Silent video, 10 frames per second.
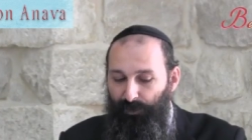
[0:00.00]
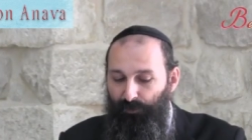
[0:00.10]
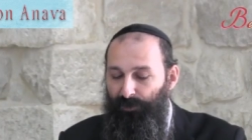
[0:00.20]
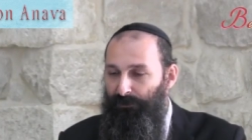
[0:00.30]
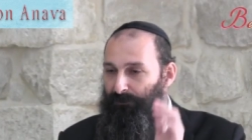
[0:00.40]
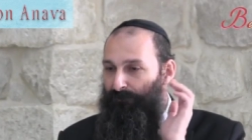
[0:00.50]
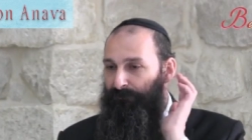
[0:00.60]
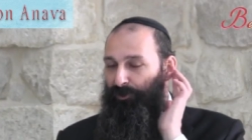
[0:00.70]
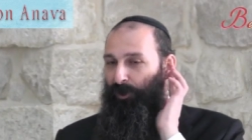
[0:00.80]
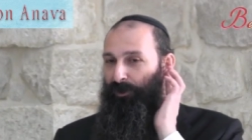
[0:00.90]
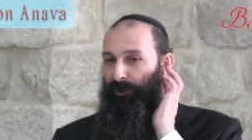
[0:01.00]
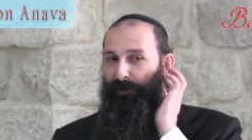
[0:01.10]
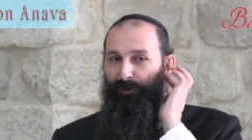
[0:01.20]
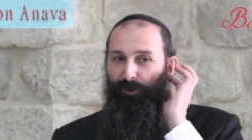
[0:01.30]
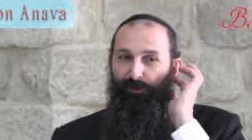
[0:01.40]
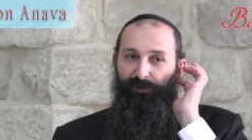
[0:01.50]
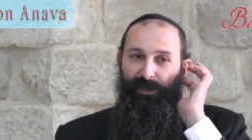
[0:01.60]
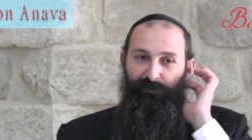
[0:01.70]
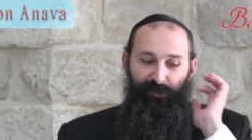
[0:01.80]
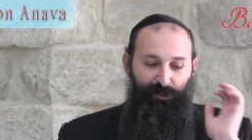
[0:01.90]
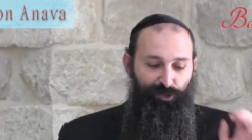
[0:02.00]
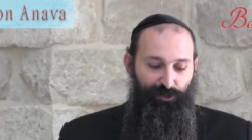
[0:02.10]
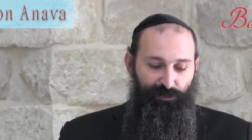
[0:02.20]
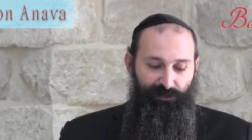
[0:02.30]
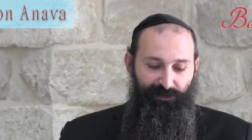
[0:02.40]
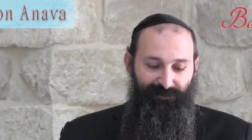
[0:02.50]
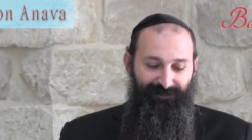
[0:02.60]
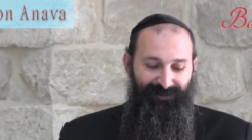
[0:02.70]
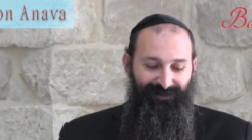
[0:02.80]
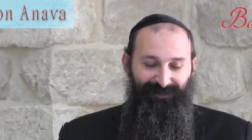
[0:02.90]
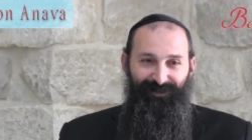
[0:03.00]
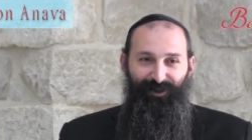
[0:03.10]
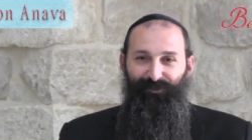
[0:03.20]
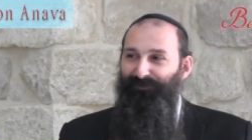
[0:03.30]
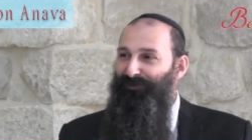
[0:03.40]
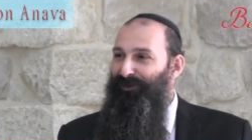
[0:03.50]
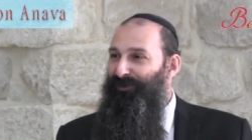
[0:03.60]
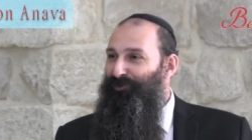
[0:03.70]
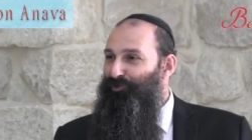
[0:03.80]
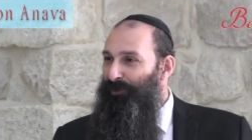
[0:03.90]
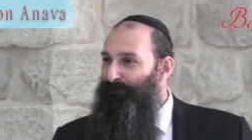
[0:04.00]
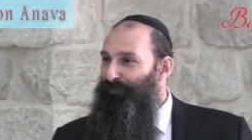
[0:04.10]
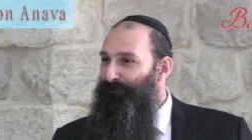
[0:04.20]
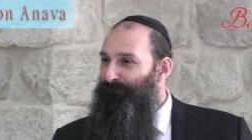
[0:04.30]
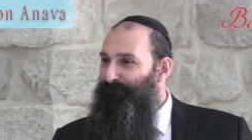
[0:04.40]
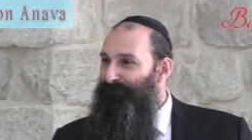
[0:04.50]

we will talk about all the adventures of the trip.